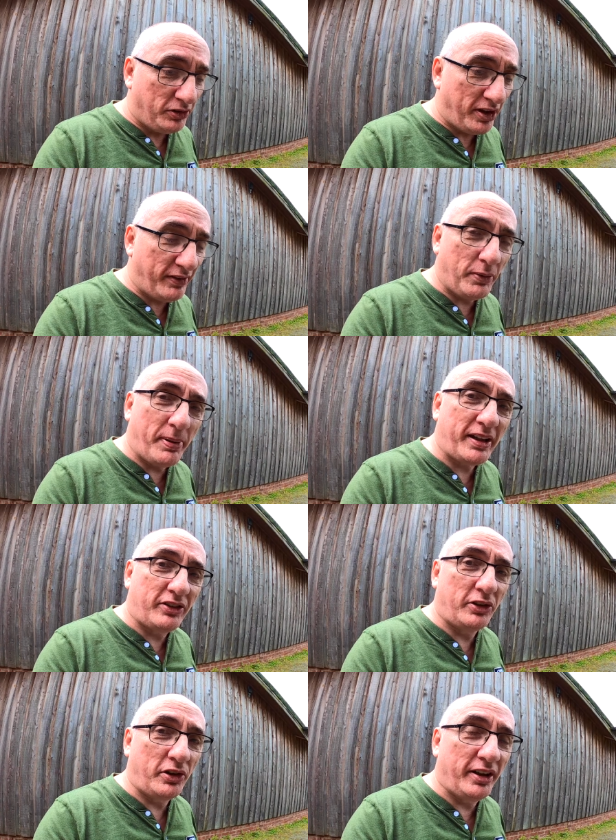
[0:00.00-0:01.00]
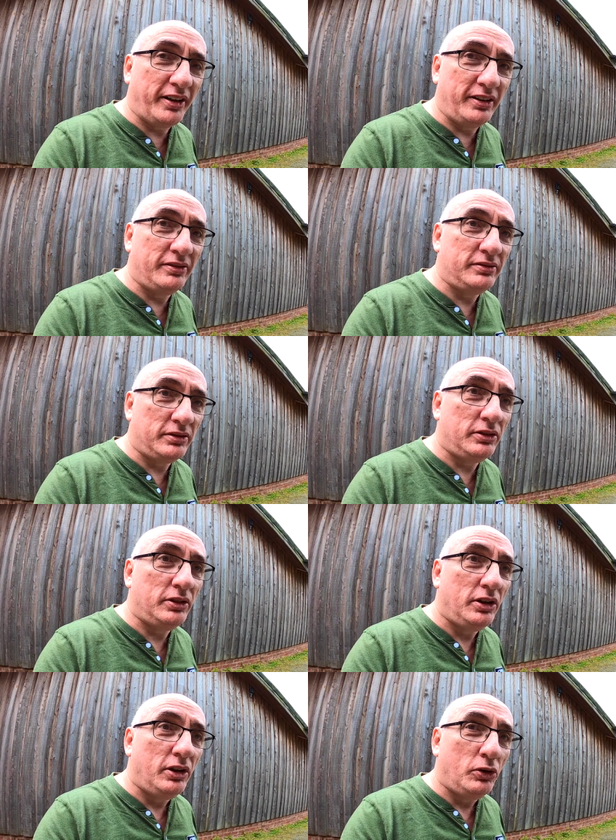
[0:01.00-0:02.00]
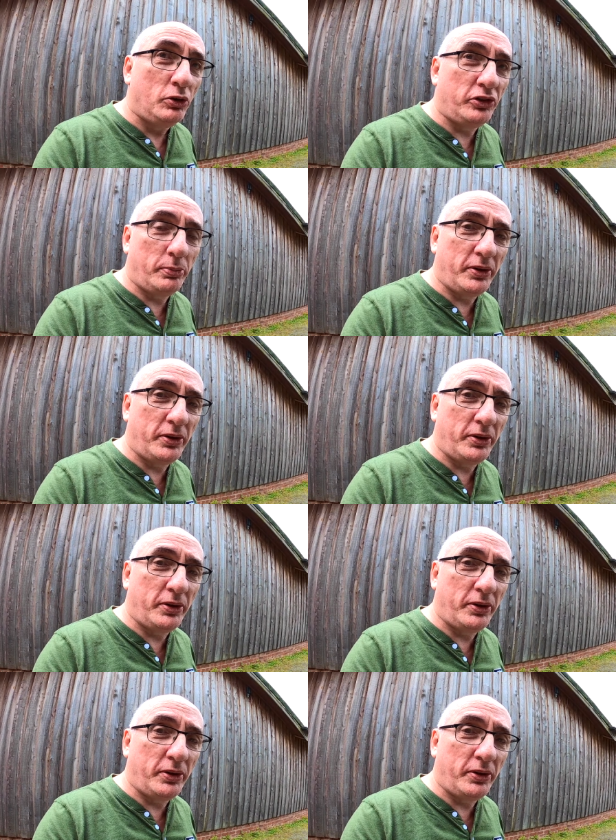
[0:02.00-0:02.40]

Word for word: Do you have it back to grey? or do